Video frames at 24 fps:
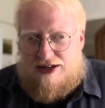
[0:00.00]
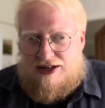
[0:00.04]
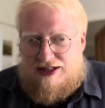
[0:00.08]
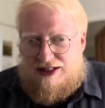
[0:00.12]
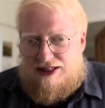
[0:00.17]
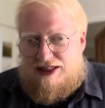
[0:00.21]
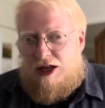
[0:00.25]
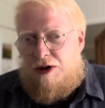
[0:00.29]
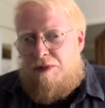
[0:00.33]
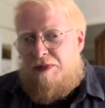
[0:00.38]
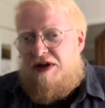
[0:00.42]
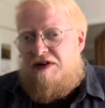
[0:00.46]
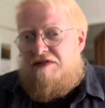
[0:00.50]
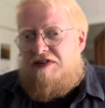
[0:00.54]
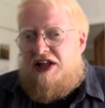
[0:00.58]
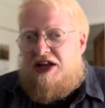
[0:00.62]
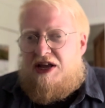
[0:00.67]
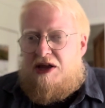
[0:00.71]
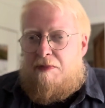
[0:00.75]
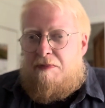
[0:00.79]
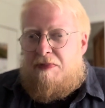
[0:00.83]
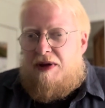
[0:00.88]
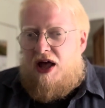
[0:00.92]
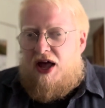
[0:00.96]
little bit of
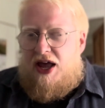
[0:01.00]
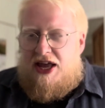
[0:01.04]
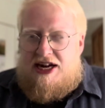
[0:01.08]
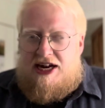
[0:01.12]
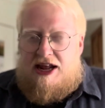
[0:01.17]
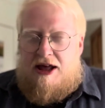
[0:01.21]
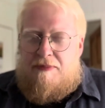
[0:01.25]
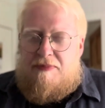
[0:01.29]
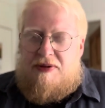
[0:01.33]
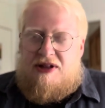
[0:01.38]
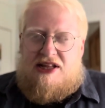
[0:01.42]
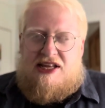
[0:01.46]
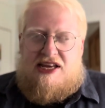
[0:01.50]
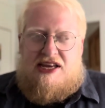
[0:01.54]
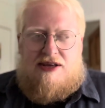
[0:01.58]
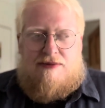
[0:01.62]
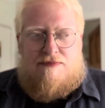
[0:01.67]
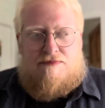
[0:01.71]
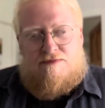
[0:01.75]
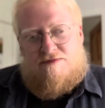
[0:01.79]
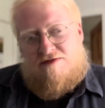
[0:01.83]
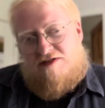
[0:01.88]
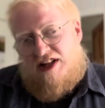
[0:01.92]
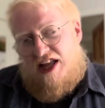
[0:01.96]
like a pineapple
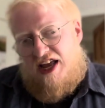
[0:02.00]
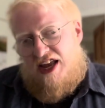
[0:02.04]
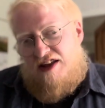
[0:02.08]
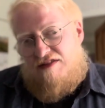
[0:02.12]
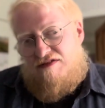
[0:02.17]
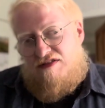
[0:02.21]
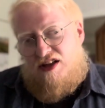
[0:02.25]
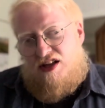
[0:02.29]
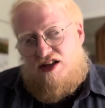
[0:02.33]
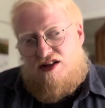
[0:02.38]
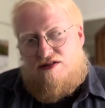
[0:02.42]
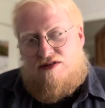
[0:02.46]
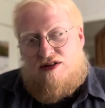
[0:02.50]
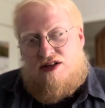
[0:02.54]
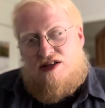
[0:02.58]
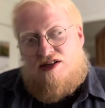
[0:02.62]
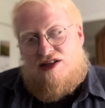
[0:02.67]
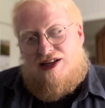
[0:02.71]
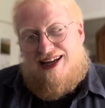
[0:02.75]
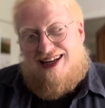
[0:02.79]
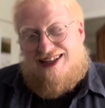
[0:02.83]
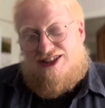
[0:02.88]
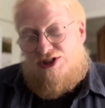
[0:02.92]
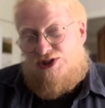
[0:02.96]
flavour
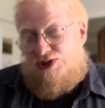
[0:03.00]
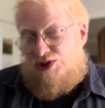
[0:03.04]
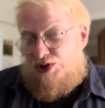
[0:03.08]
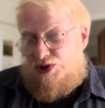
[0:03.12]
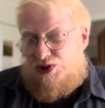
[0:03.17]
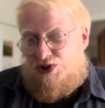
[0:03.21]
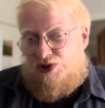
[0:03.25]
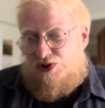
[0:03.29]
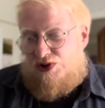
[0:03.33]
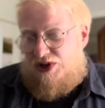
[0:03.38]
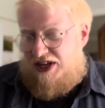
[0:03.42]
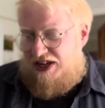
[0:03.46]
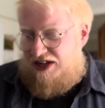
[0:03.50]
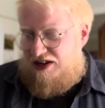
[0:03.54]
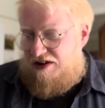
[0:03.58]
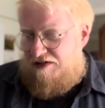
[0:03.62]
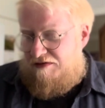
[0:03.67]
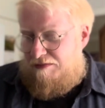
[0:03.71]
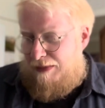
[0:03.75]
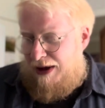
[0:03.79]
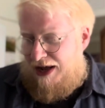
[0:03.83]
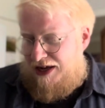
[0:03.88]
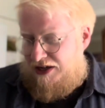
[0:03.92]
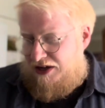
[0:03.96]
subtle hint
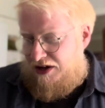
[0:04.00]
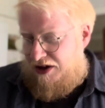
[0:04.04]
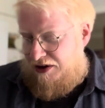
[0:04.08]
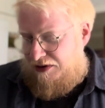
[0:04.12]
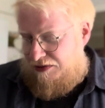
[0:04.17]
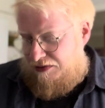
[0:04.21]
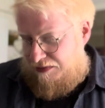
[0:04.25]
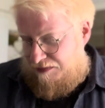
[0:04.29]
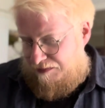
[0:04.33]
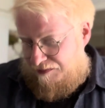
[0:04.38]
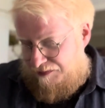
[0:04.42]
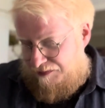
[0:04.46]
of mango